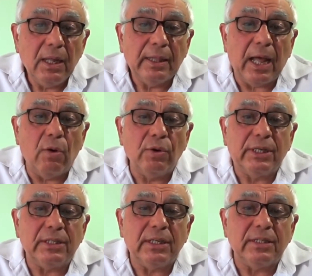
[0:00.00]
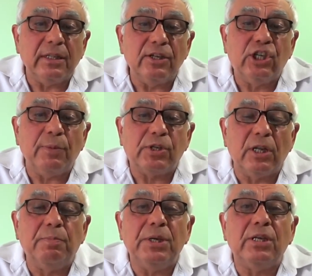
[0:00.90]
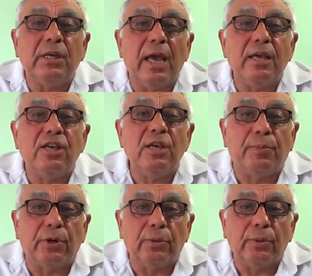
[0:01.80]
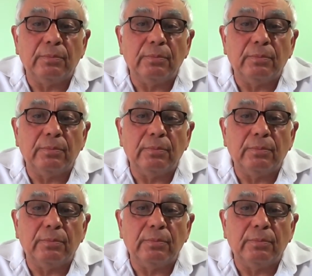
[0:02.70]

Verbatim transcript: Now he sees an Egyptian beating a Hebrew